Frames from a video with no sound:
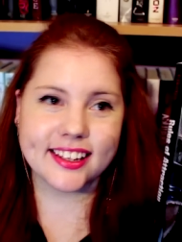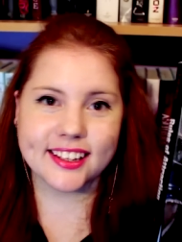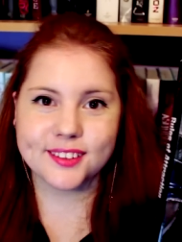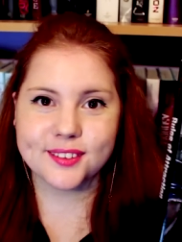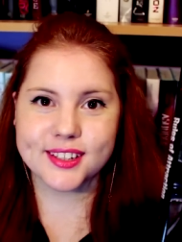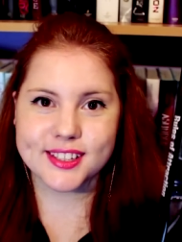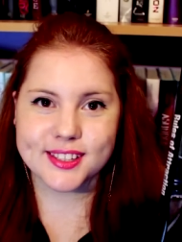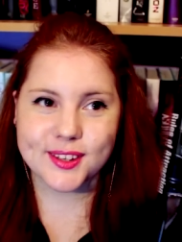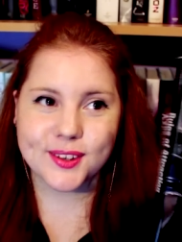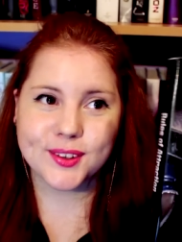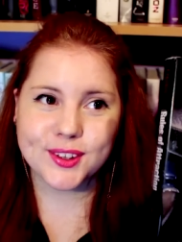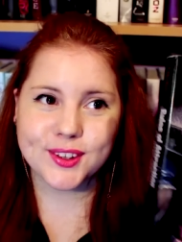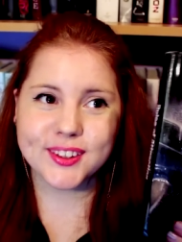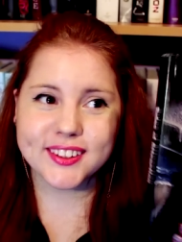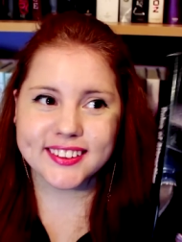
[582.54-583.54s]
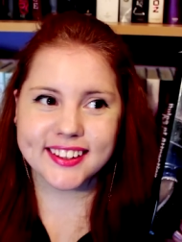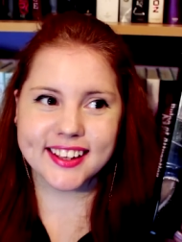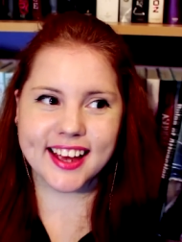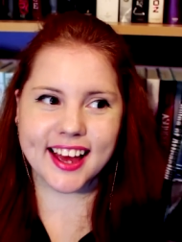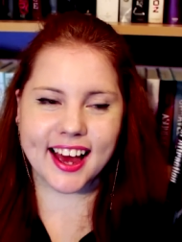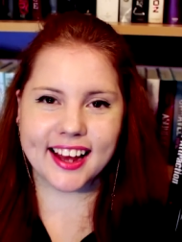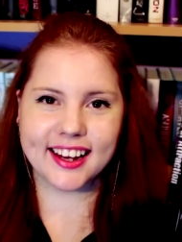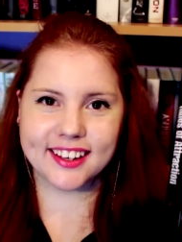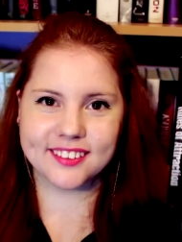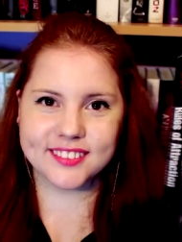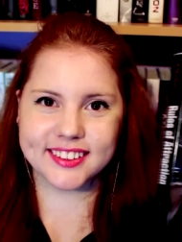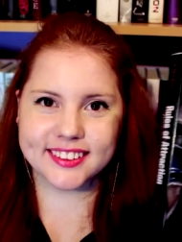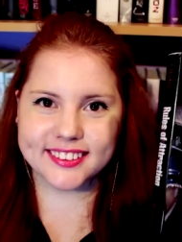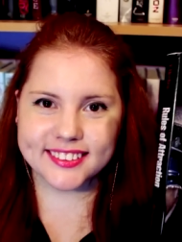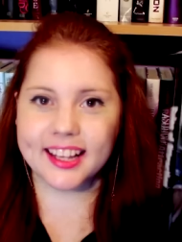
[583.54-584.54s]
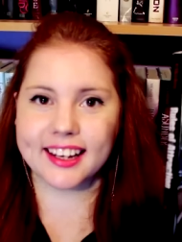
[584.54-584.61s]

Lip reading: It was so cute. I loved it,